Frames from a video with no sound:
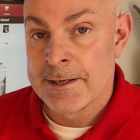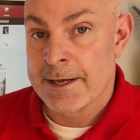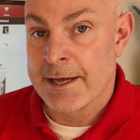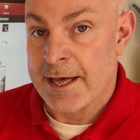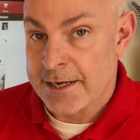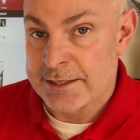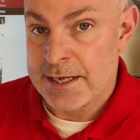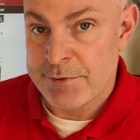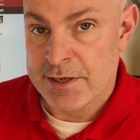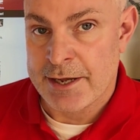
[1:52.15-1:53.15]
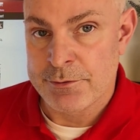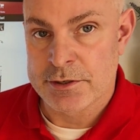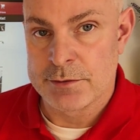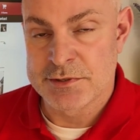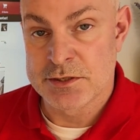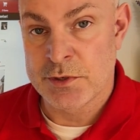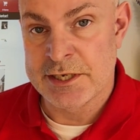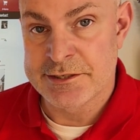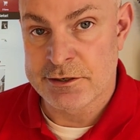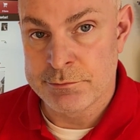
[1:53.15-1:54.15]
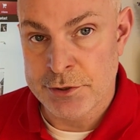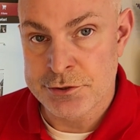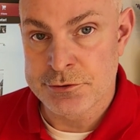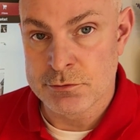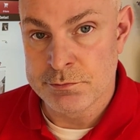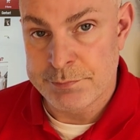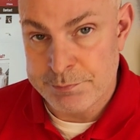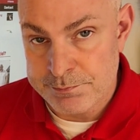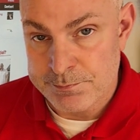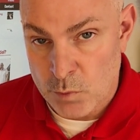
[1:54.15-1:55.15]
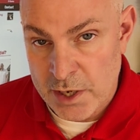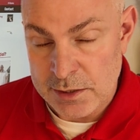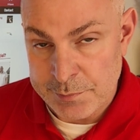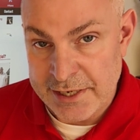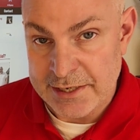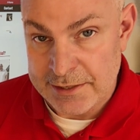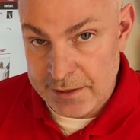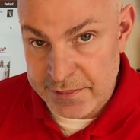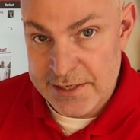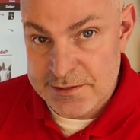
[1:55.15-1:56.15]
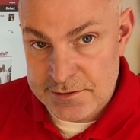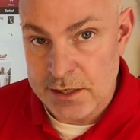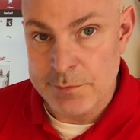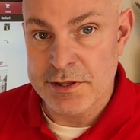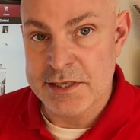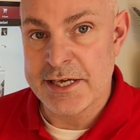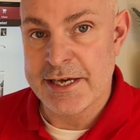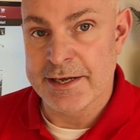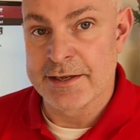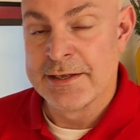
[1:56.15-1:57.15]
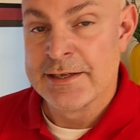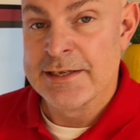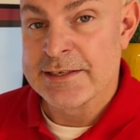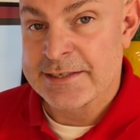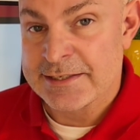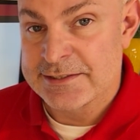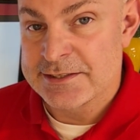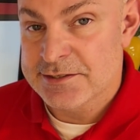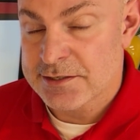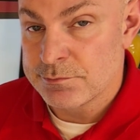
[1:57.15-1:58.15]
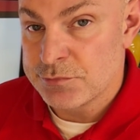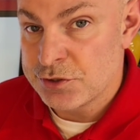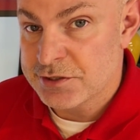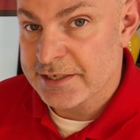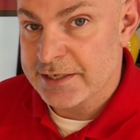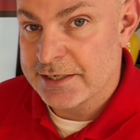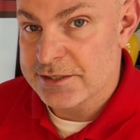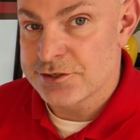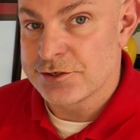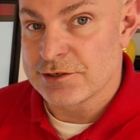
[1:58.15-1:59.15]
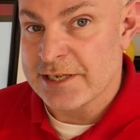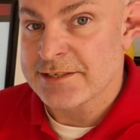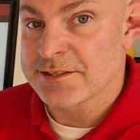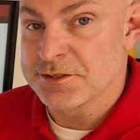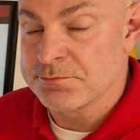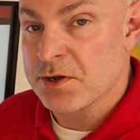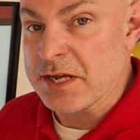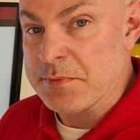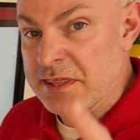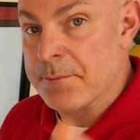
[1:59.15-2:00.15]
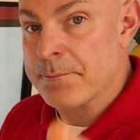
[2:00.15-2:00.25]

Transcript: academic outcomes as well as their emotional well-being, and at this time of the year, getting some music into your lessons might be the